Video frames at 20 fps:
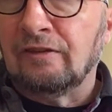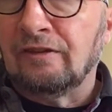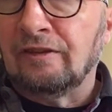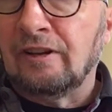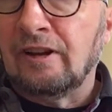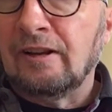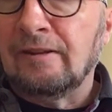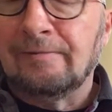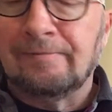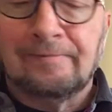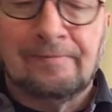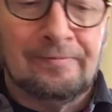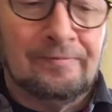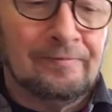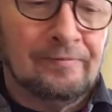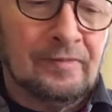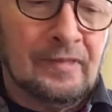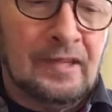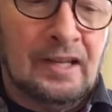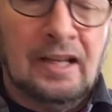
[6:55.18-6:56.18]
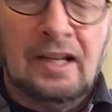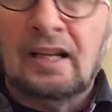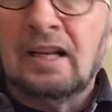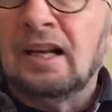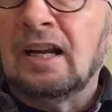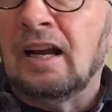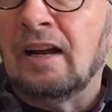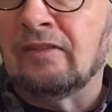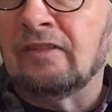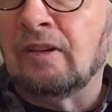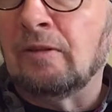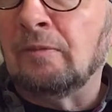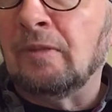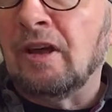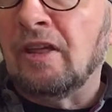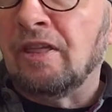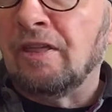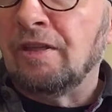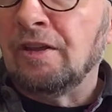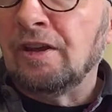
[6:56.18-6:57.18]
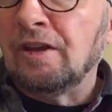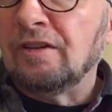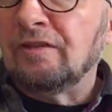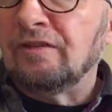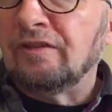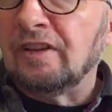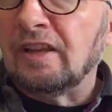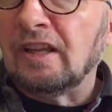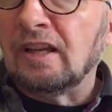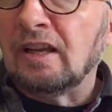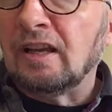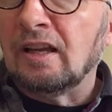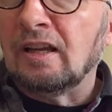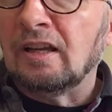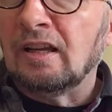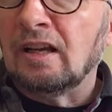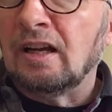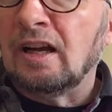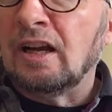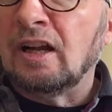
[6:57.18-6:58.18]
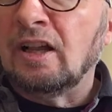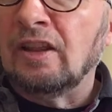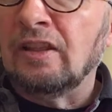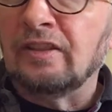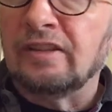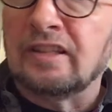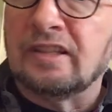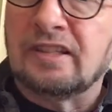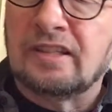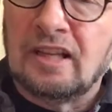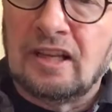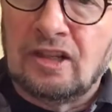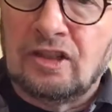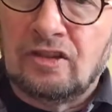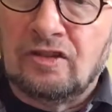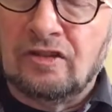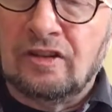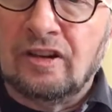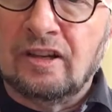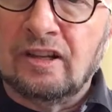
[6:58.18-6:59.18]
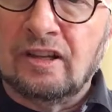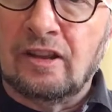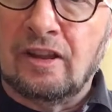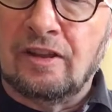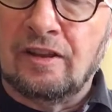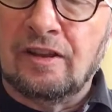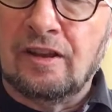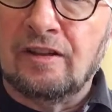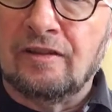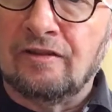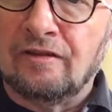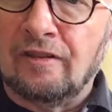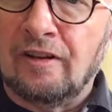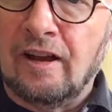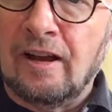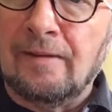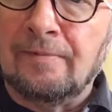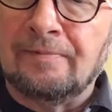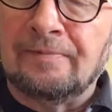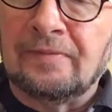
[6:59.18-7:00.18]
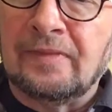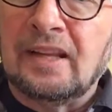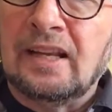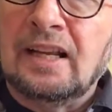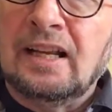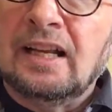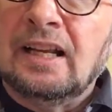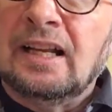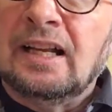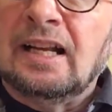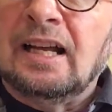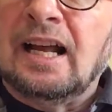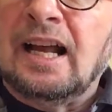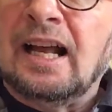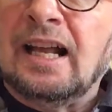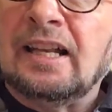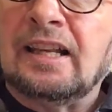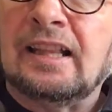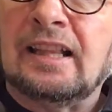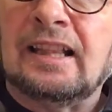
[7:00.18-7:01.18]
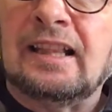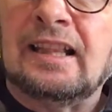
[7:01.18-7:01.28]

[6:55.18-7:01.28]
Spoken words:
fret. I've got my third finger on the 6th string at the third fret, and